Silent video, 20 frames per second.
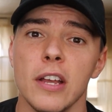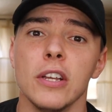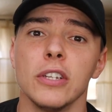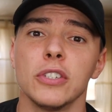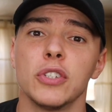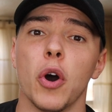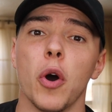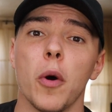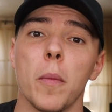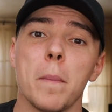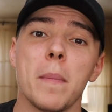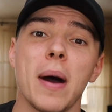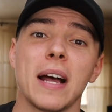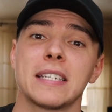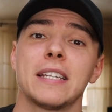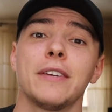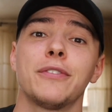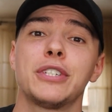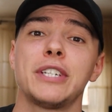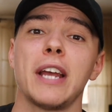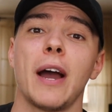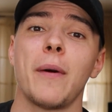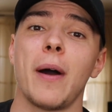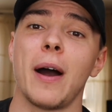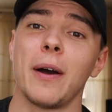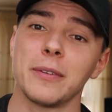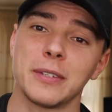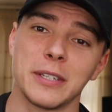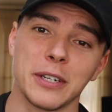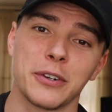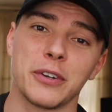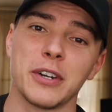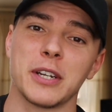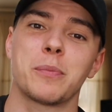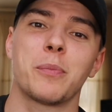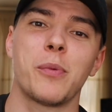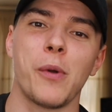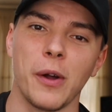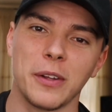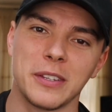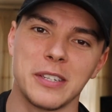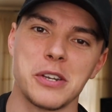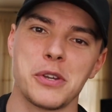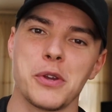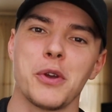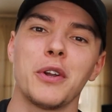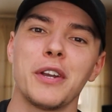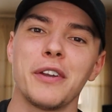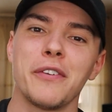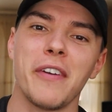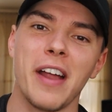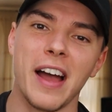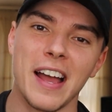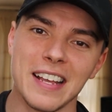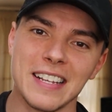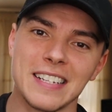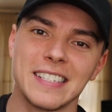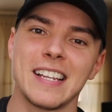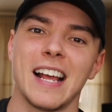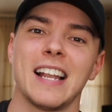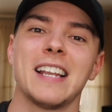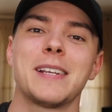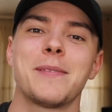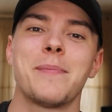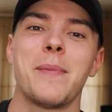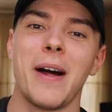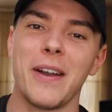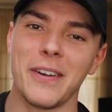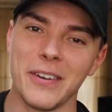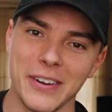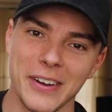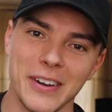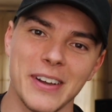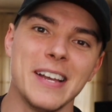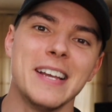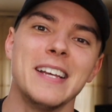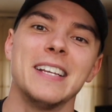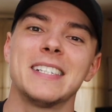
So massive shout out to Chris Proctor, Jodie Wright, Sally Sparrow,